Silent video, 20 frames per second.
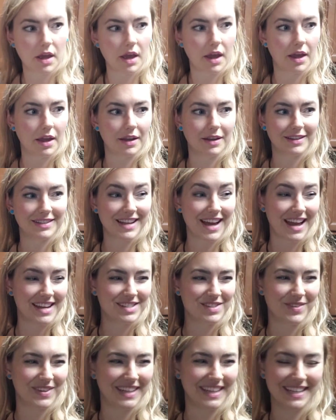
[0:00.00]
And hi,
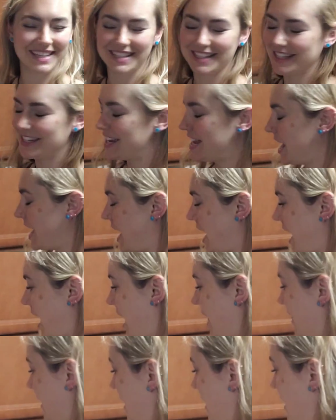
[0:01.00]
sweetie.
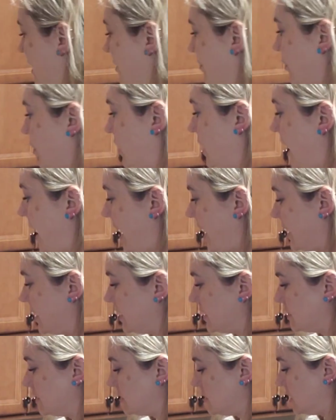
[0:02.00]
And then I'm going to add
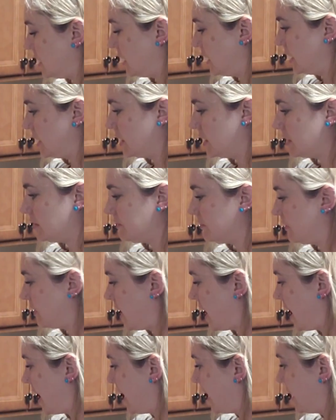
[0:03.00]
it to here.
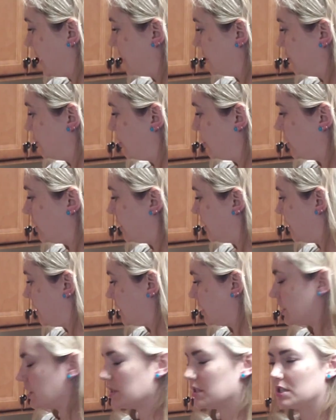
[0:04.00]
And you put
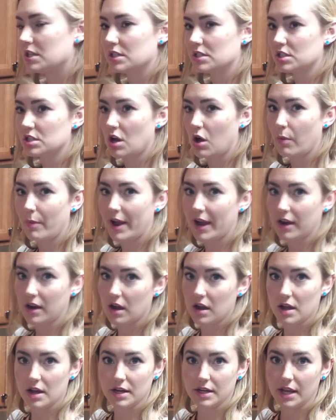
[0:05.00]
the dish towel back
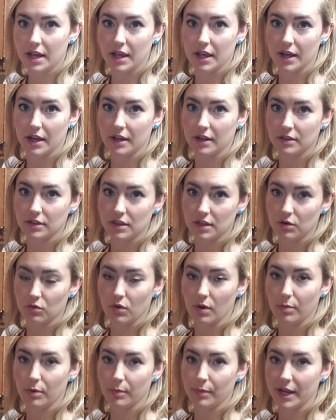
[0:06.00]
on and the
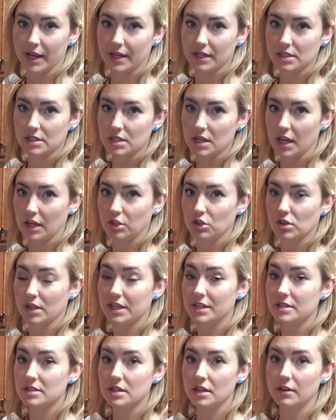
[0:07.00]
rubber band, and you let
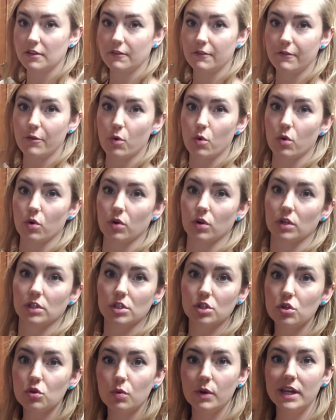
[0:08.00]
it sit for
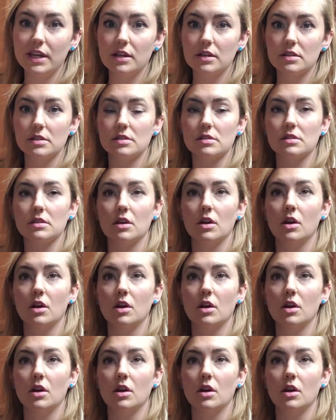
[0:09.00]
2 weeks.